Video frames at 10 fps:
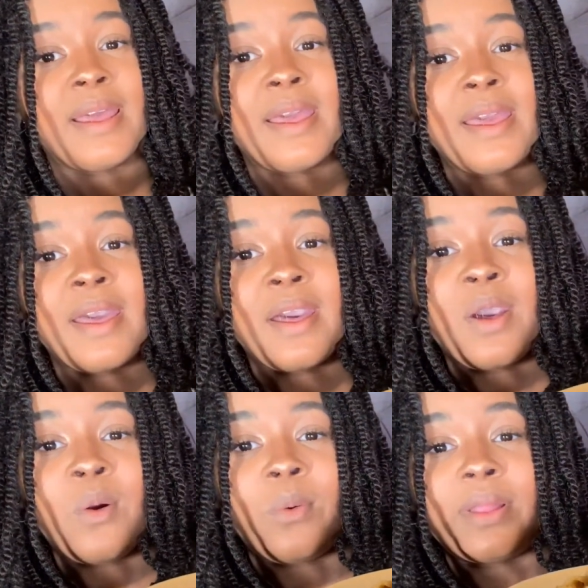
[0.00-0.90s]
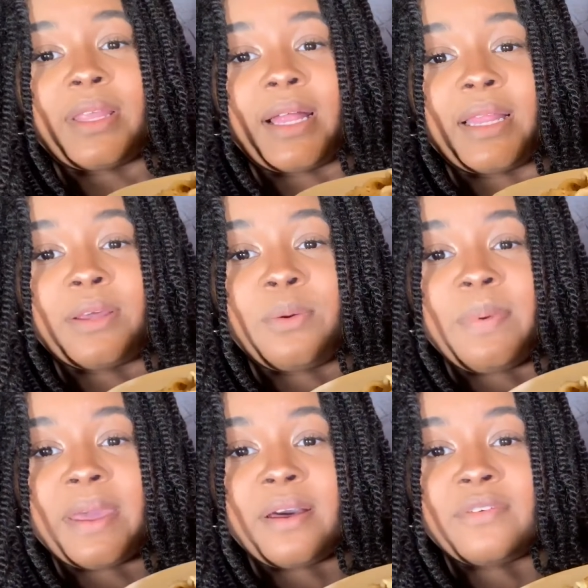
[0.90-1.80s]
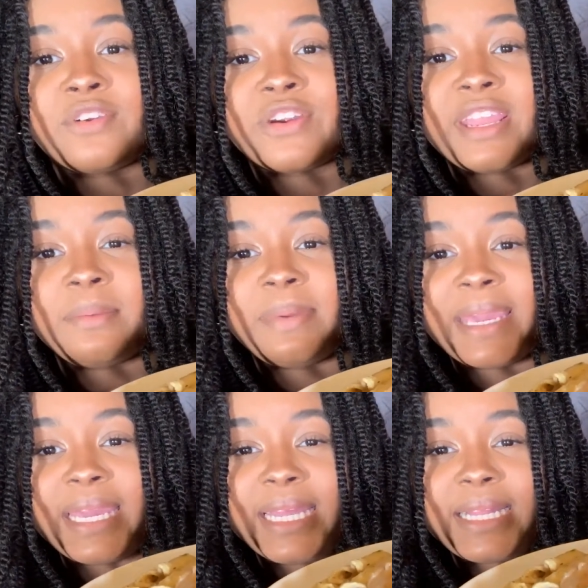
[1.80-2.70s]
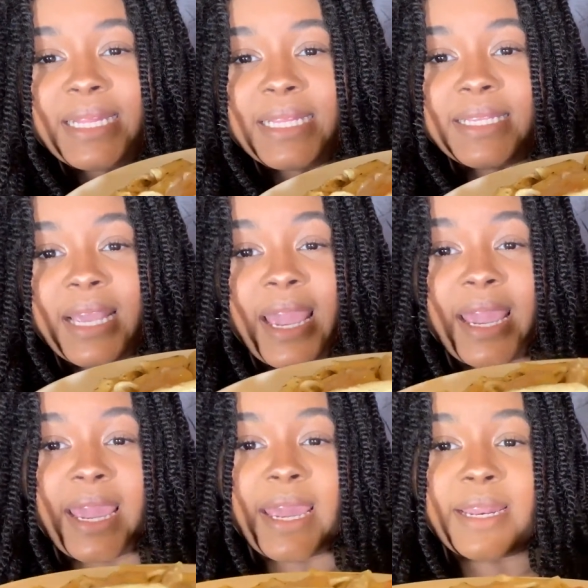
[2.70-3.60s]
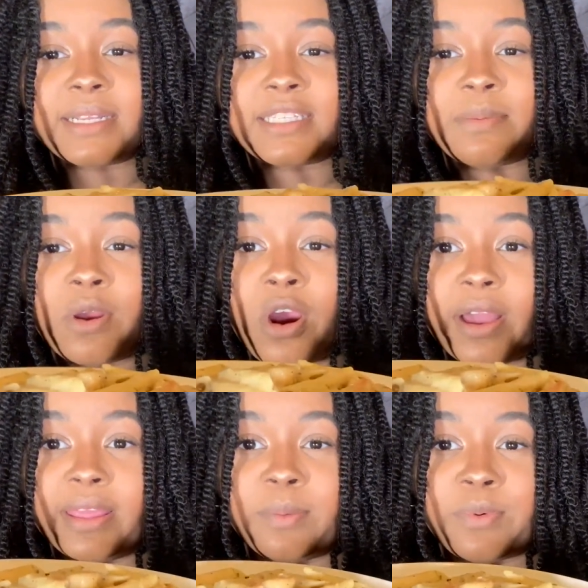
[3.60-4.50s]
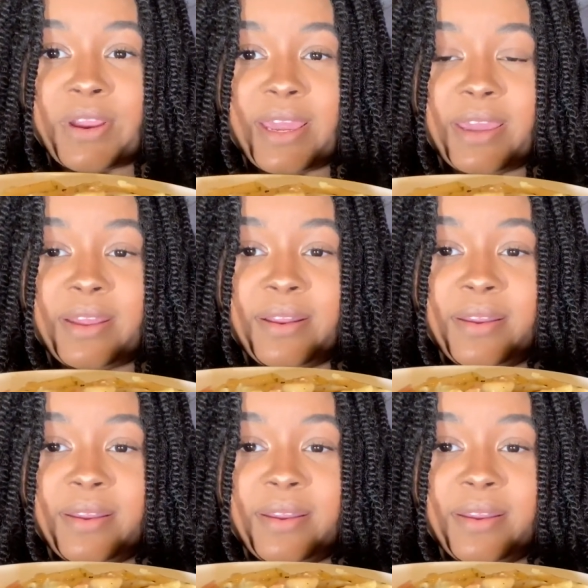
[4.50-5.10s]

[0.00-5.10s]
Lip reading: with a little bit of green beans and some garlic bread.